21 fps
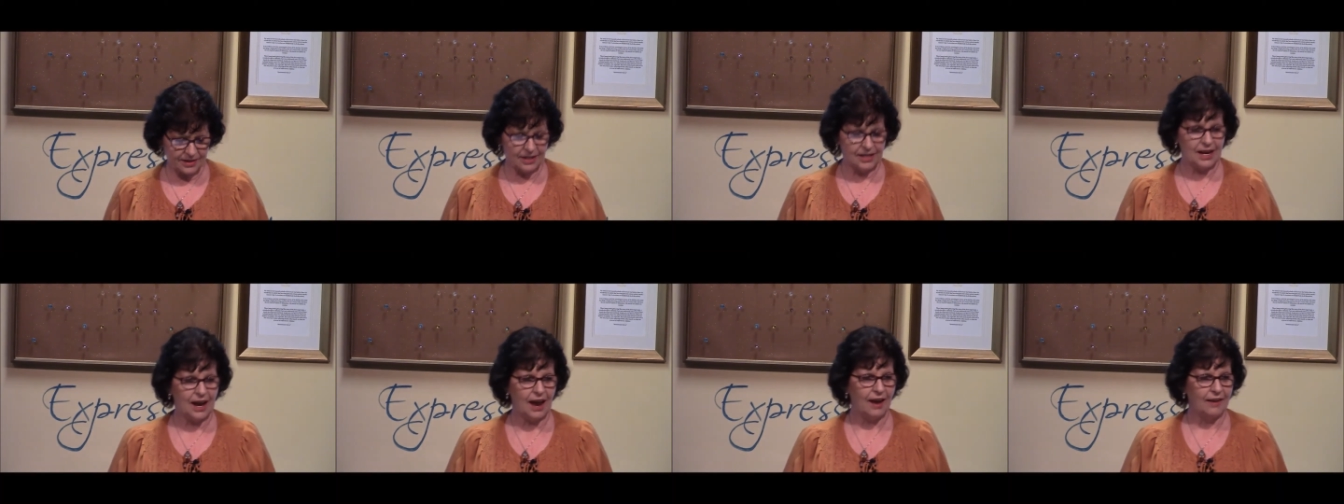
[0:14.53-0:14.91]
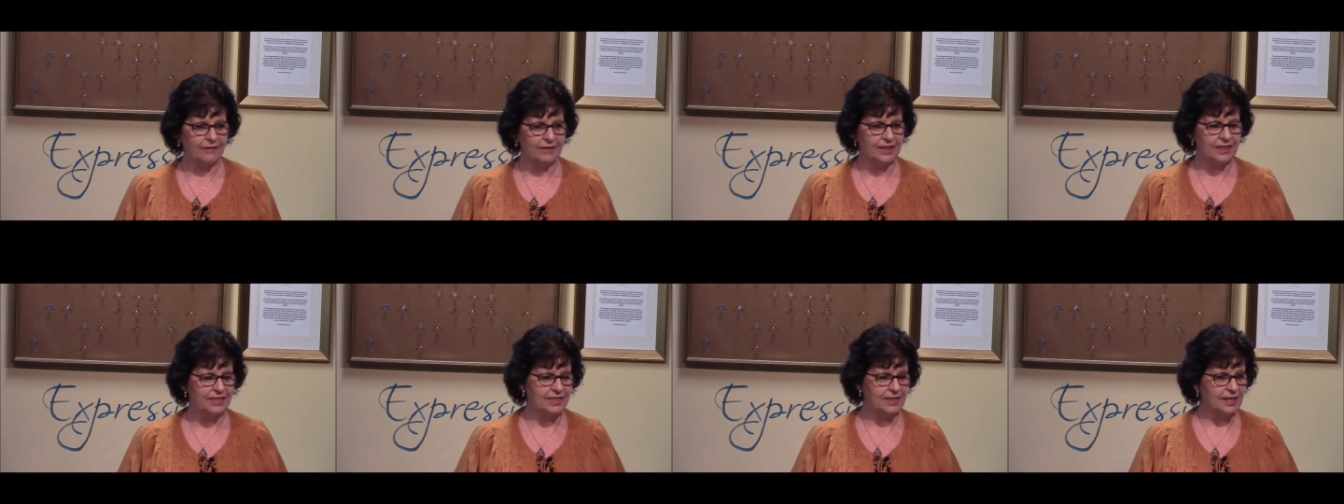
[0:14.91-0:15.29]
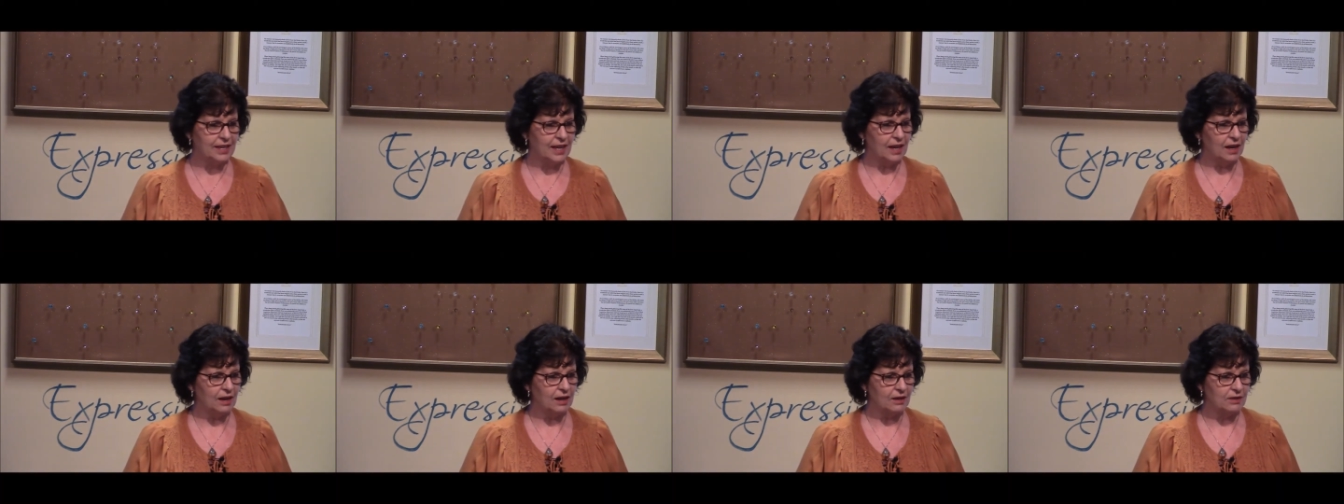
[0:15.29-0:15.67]
and everything
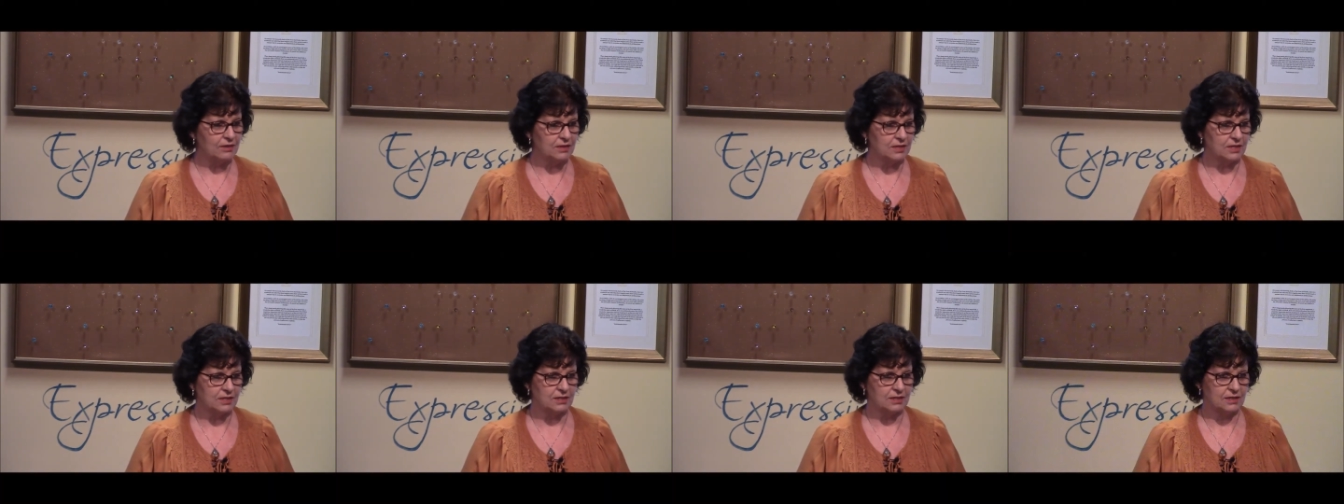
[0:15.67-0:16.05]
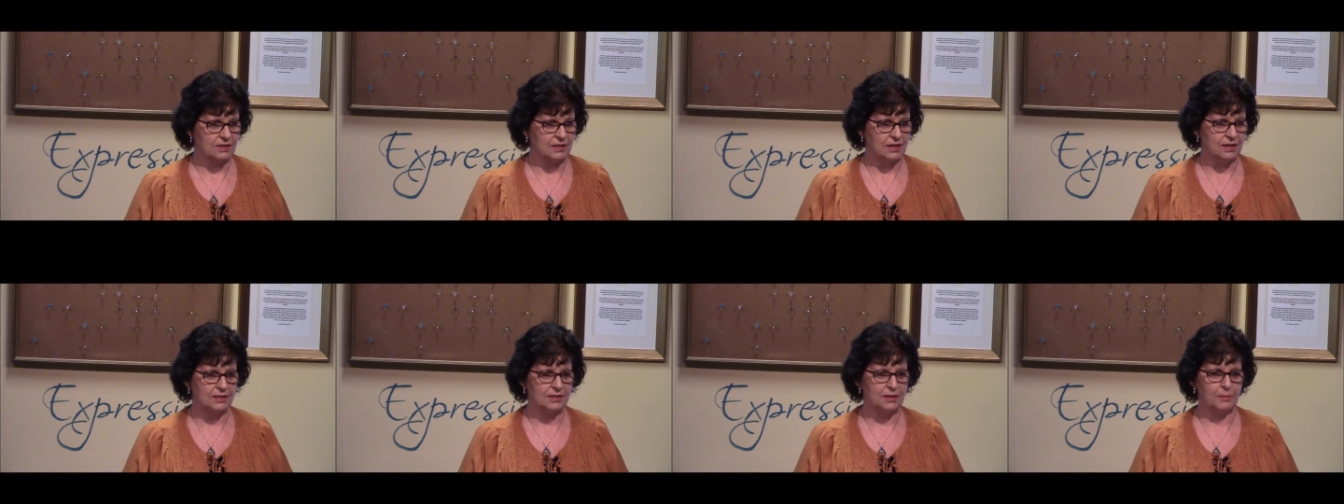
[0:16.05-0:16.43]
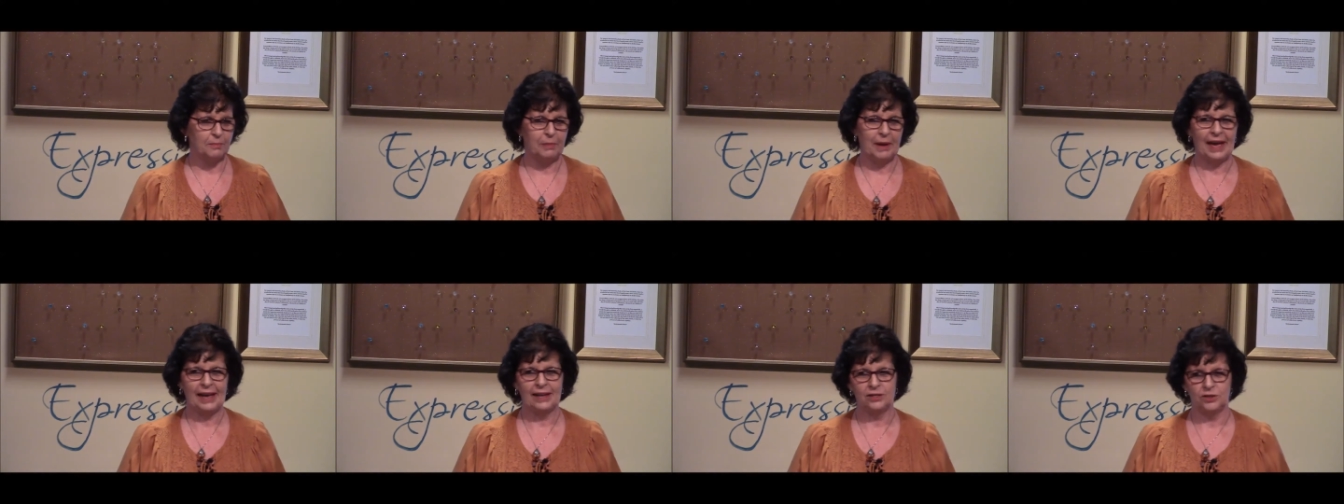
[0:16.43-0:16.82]
else is a
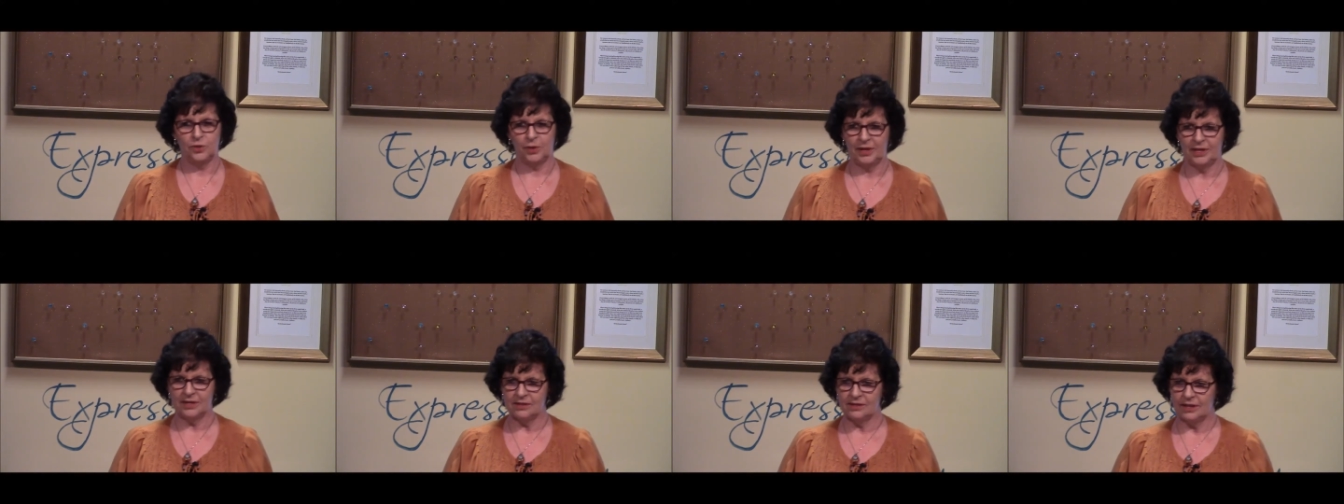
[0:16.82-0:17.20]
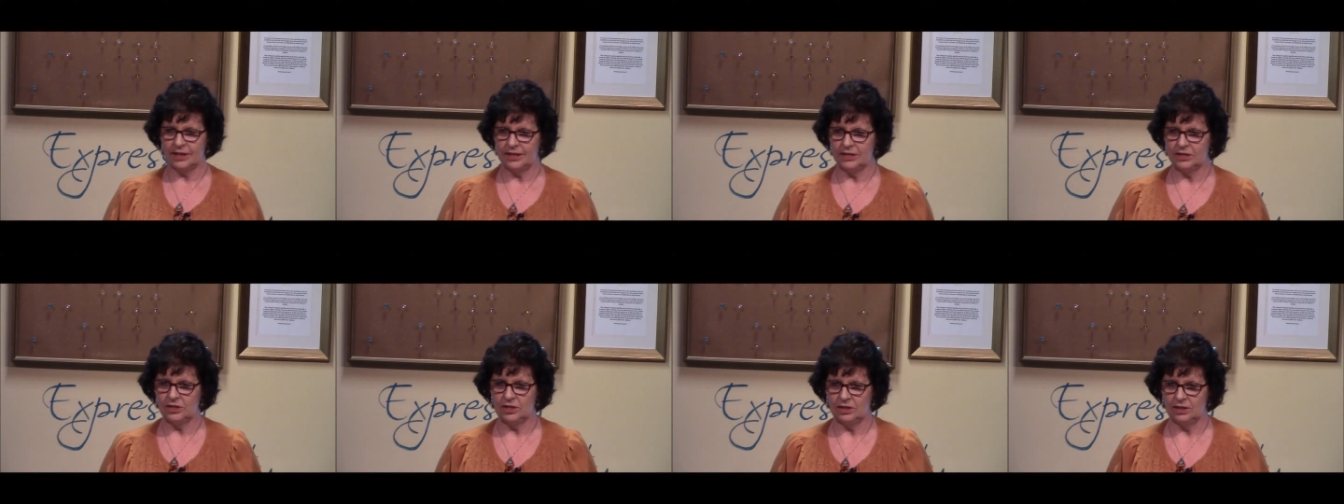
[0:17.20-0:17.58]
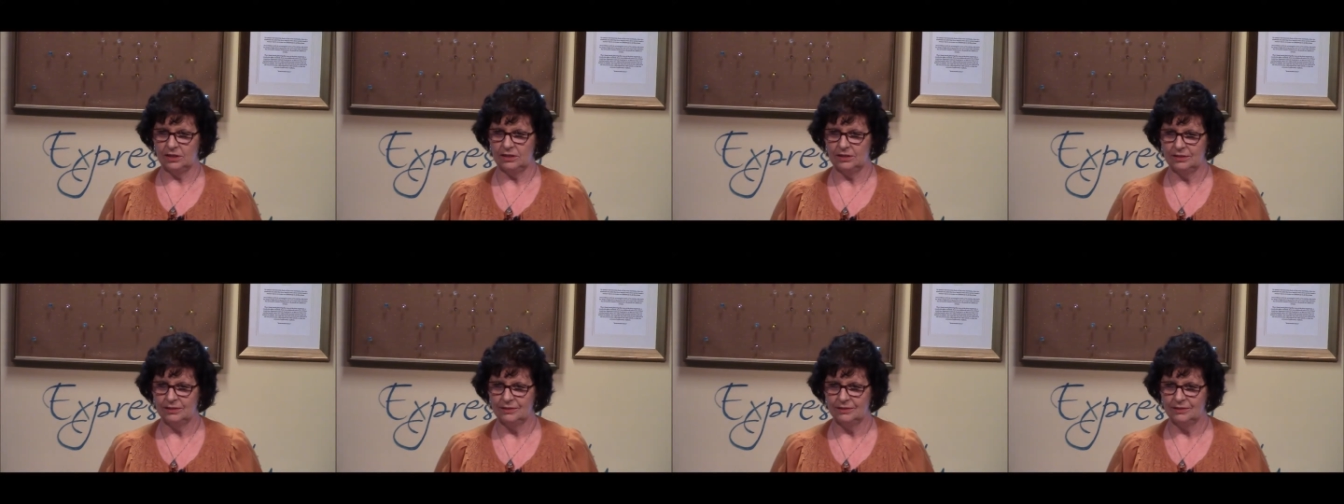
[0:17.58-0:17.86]
bad translation.